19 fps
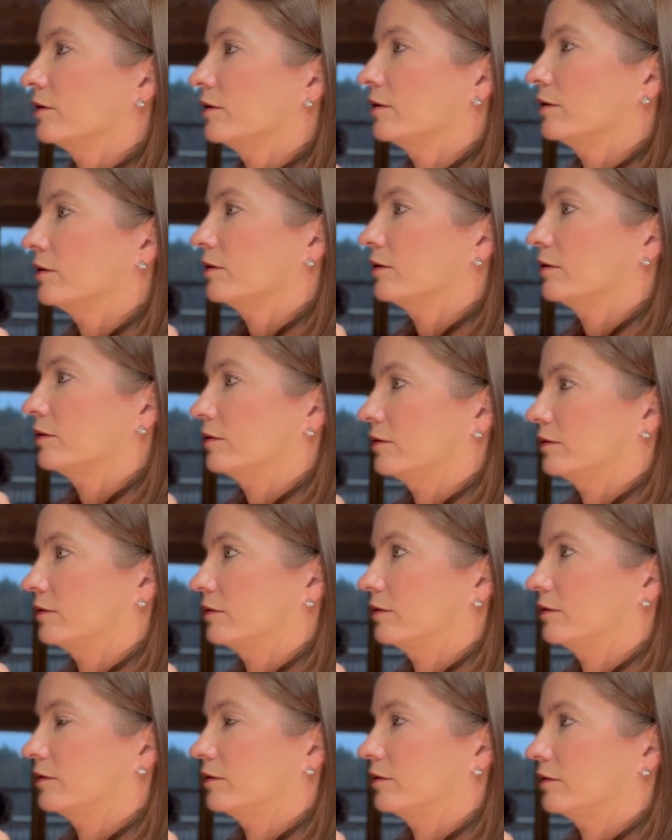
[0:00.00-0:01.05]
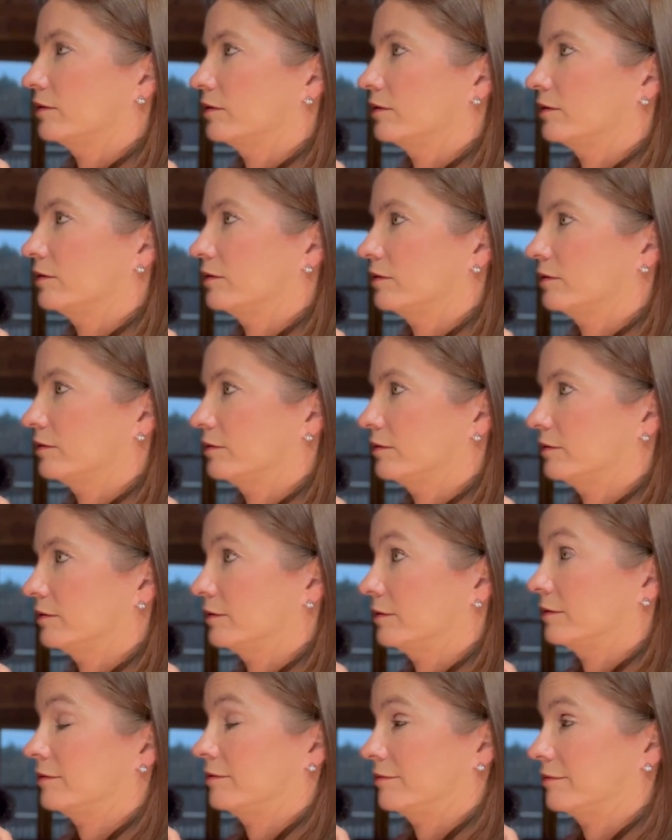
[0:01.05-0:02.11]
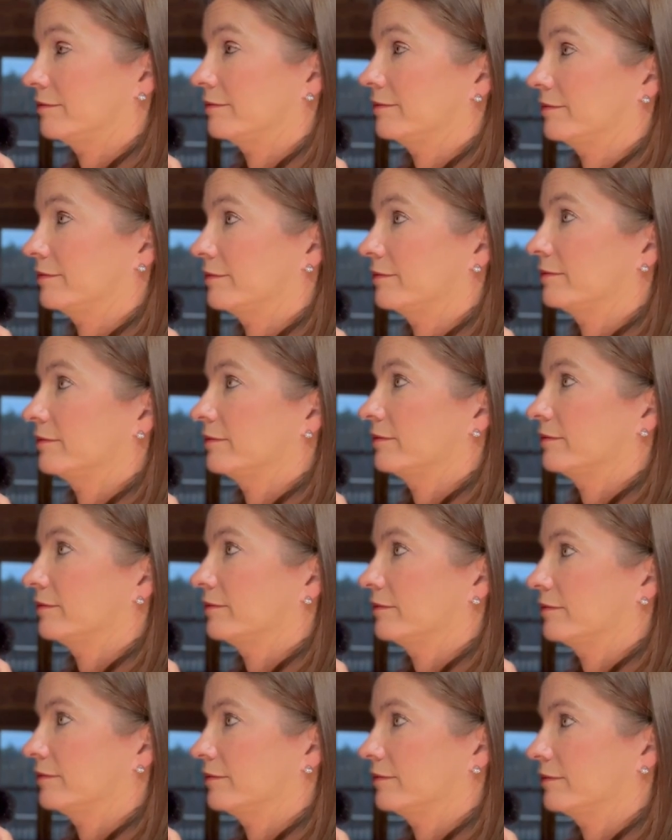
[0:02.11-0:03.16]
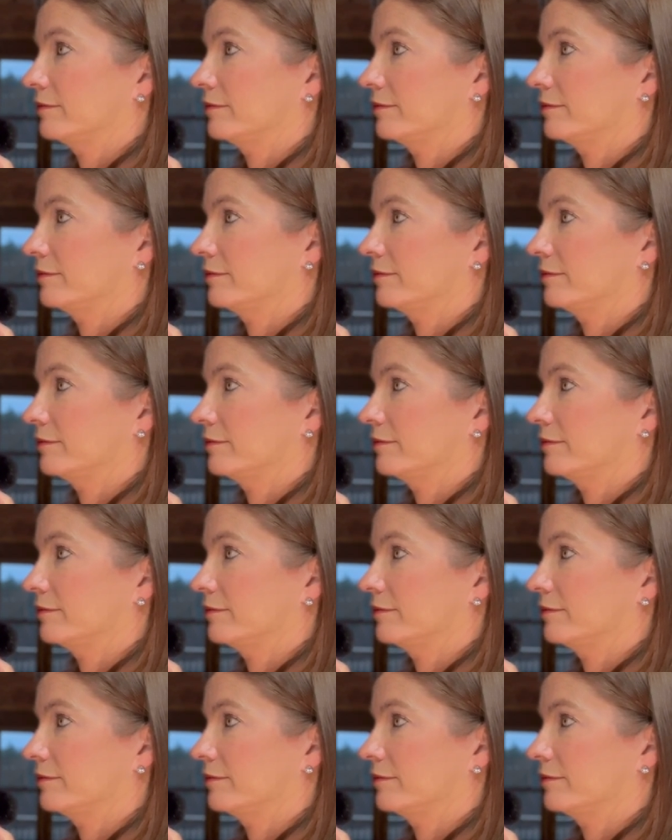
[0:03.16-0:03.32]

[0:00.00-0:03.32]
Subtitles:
No words are spoken by the person on screen.